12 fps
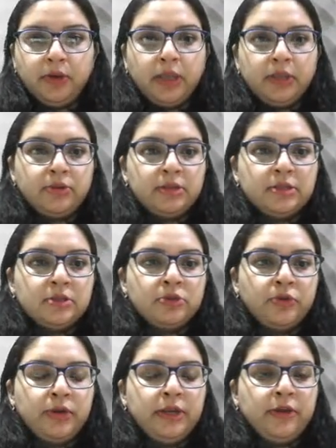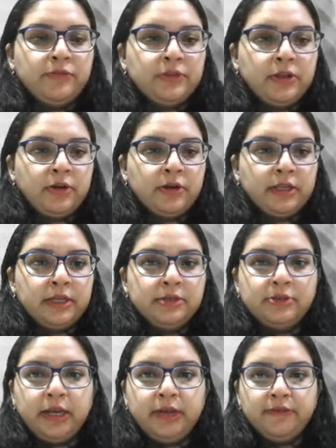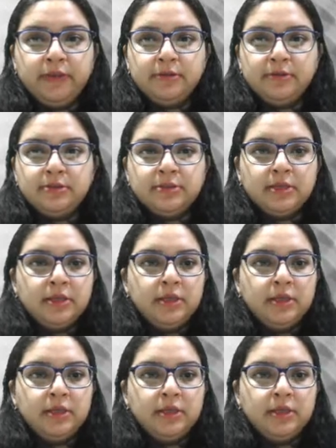Okay, so this is only of theoretical relevance.